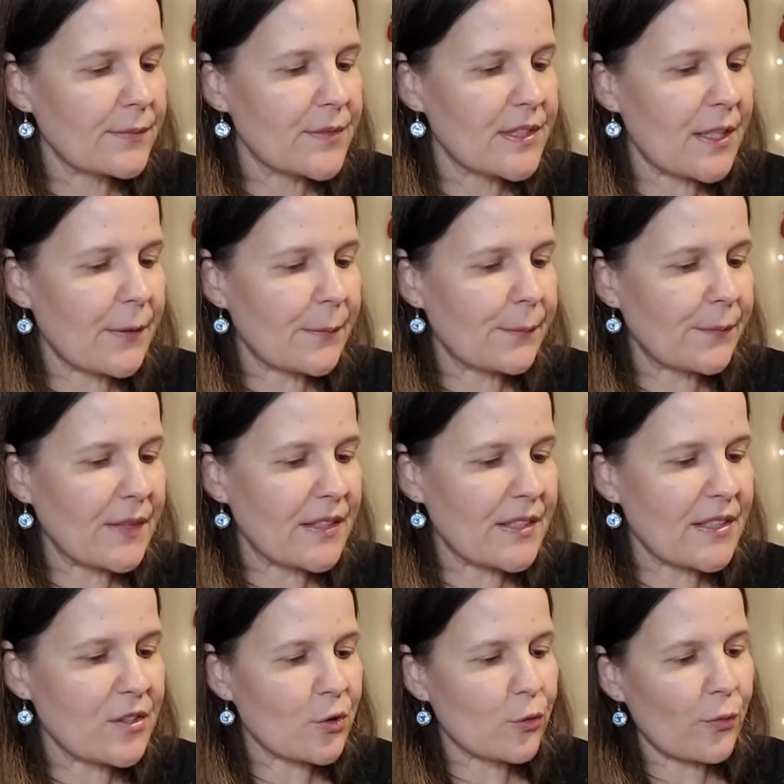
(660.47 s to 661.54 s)
So this
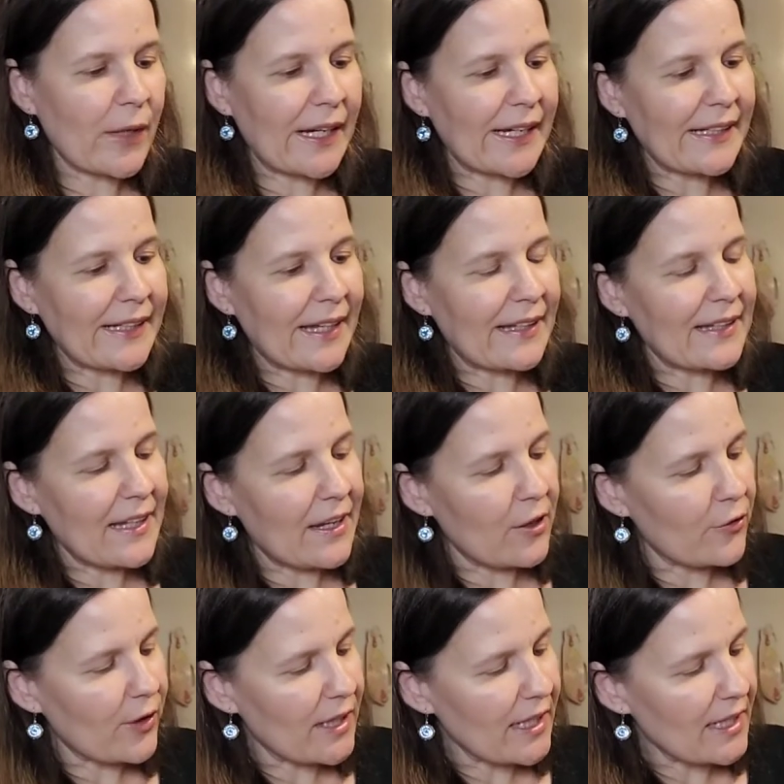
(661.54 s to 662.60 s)
great. And the
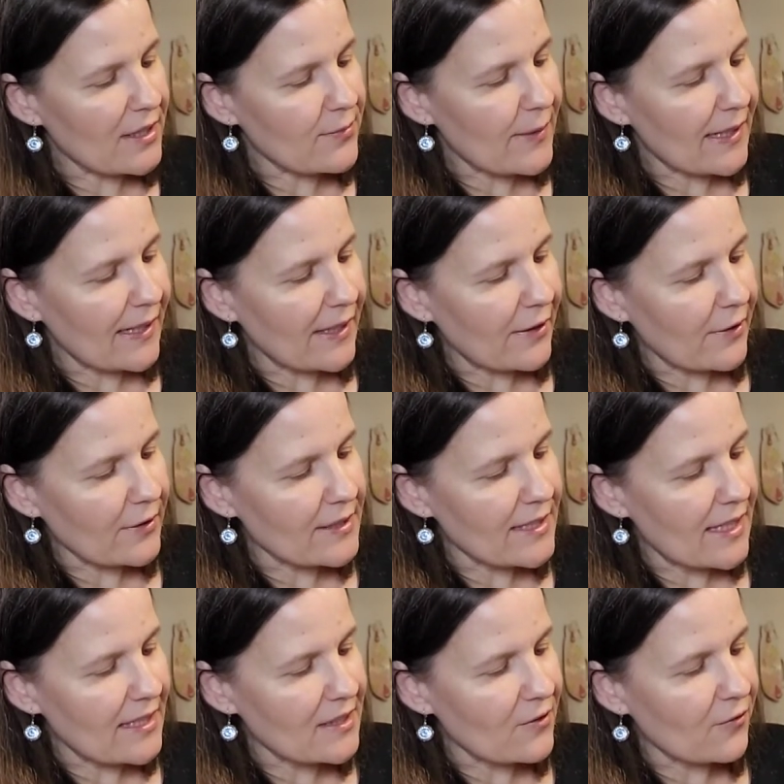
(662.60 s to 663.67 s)
ingredients right here
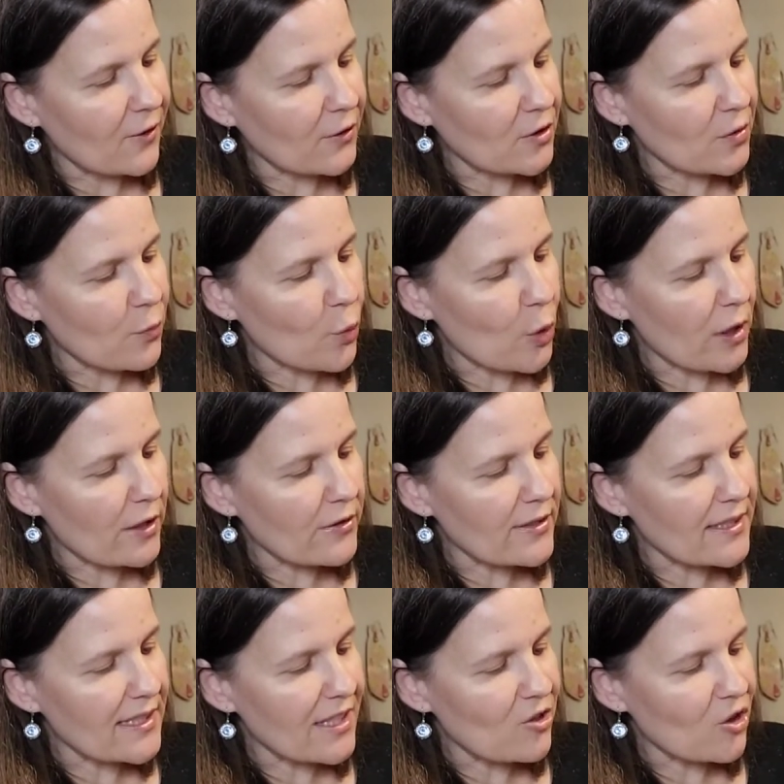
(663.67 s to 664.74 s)
says filtered water,
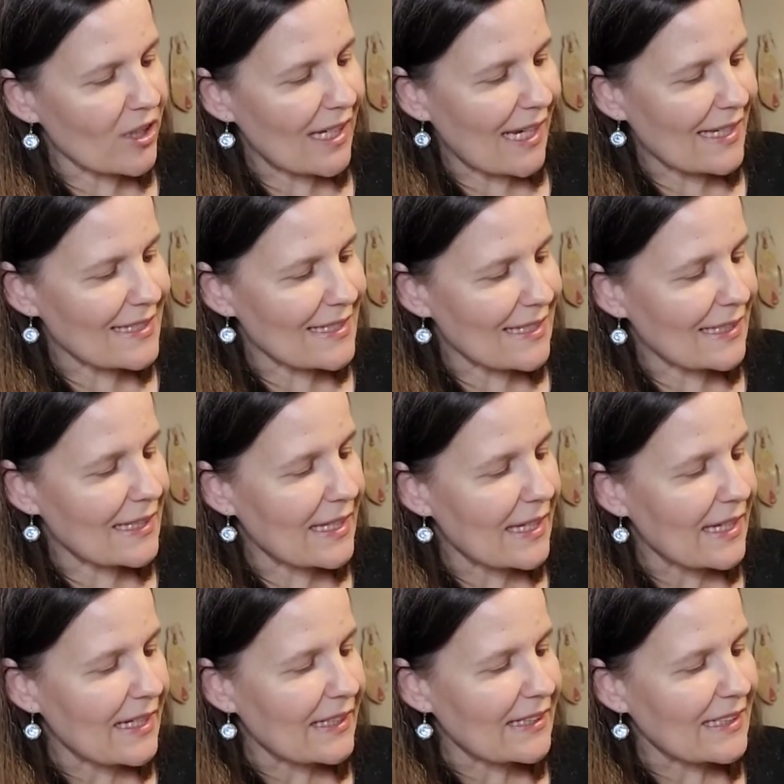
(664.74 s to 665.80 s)
citric acid,
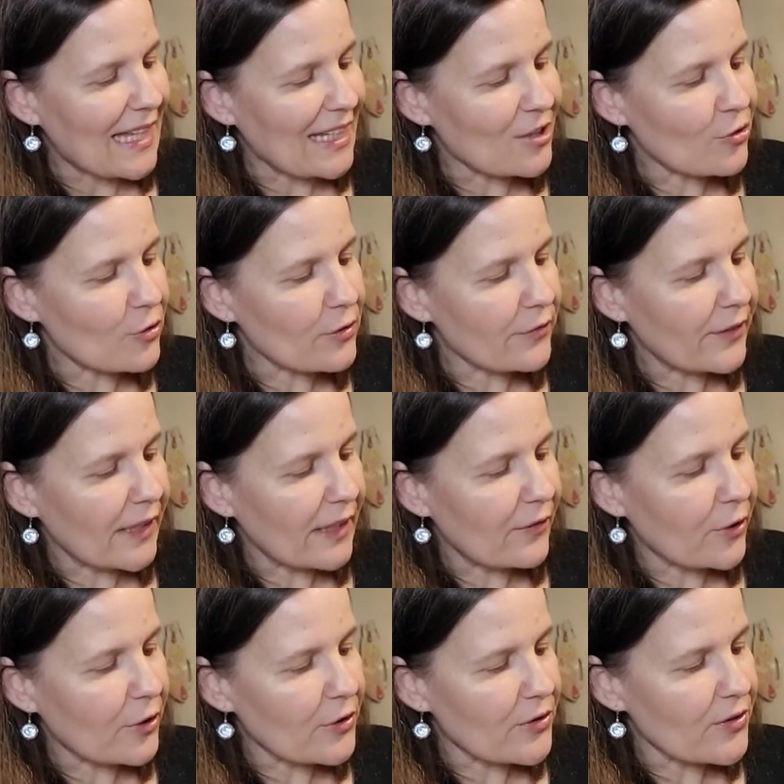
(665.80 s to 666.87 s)
natural
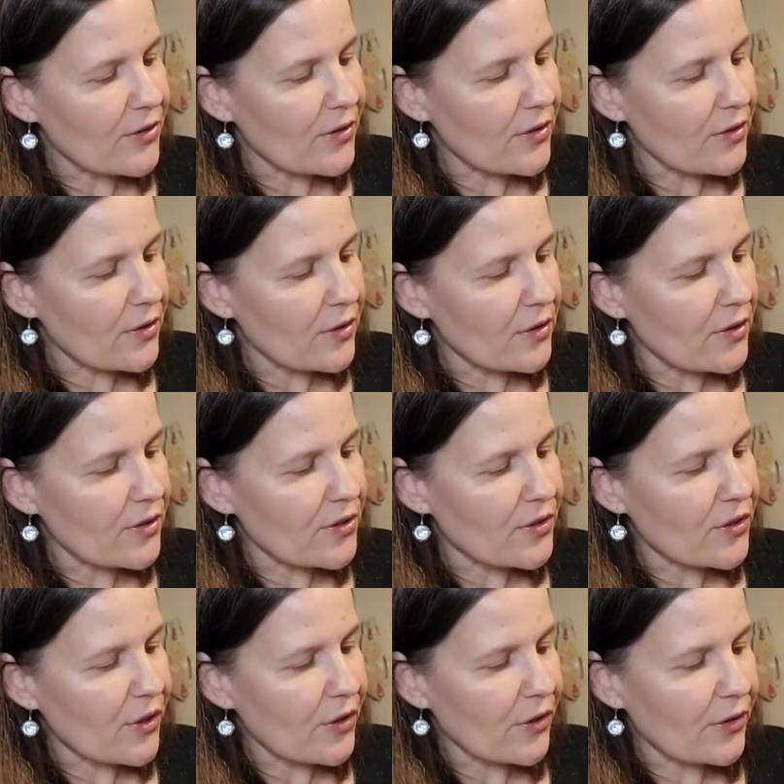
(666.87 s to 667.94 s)
flavors,
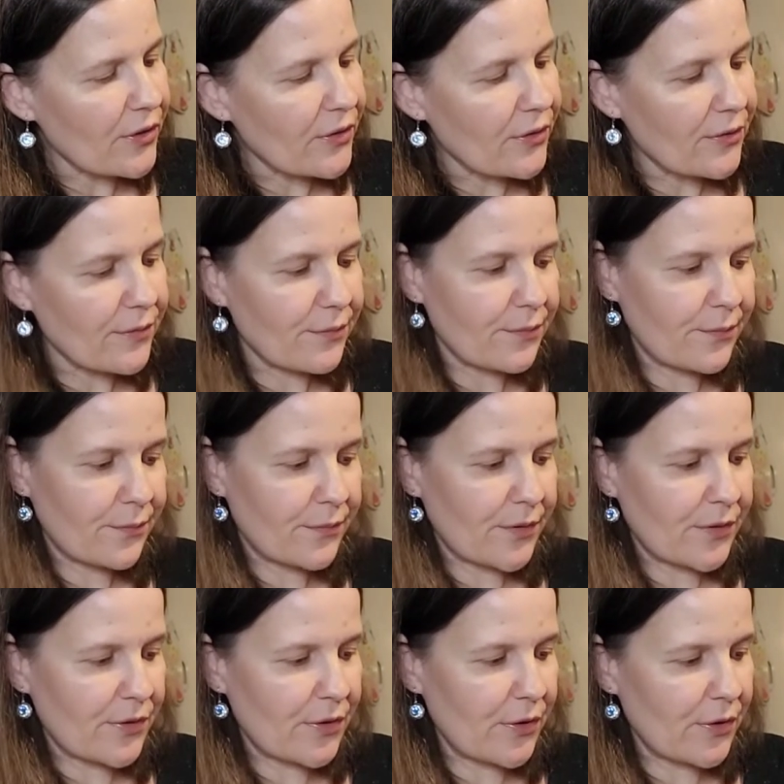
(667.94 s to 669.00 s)
cir
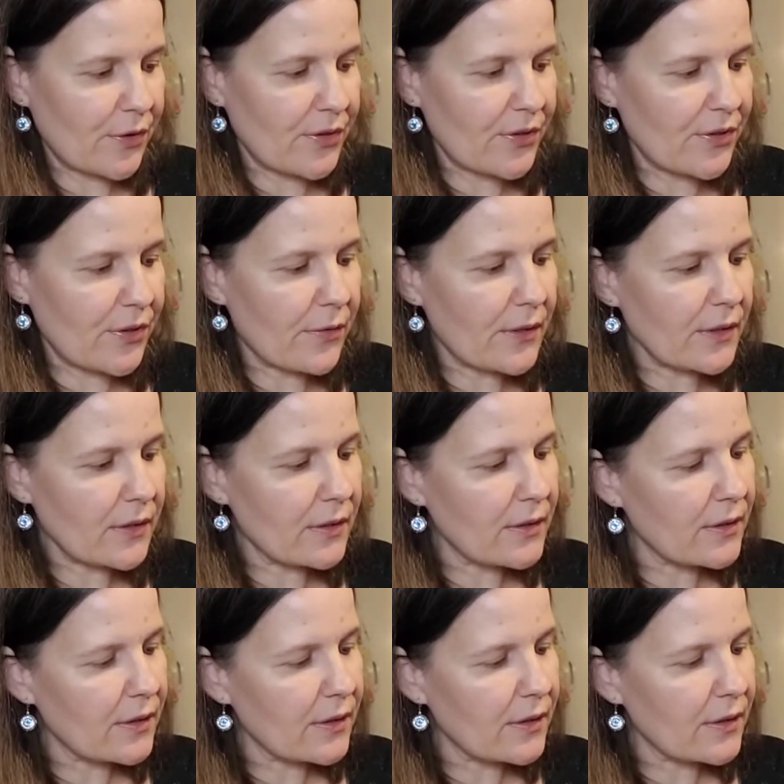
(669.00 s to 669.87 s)
cir cir